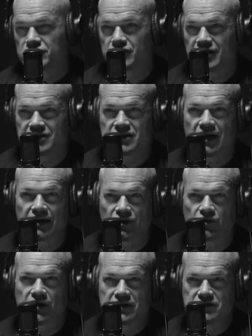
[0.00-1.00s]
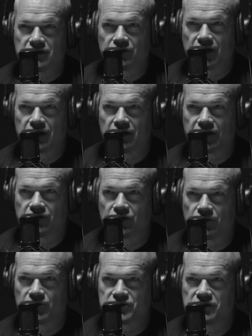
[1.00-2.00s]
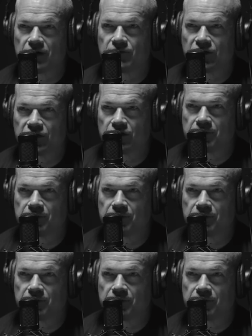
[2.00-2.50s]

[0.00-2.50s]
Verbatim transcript: so that's kind of crazy, right? Like you're almost doubling your